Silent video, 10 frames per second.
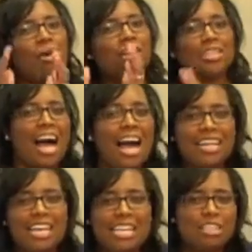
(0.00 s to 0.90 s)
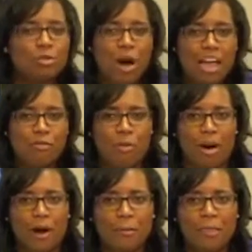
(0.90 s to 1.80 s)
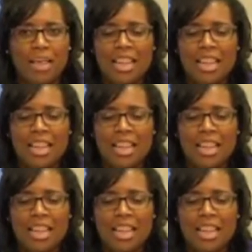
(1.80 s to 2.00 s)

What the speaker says: where Lot and his wife were.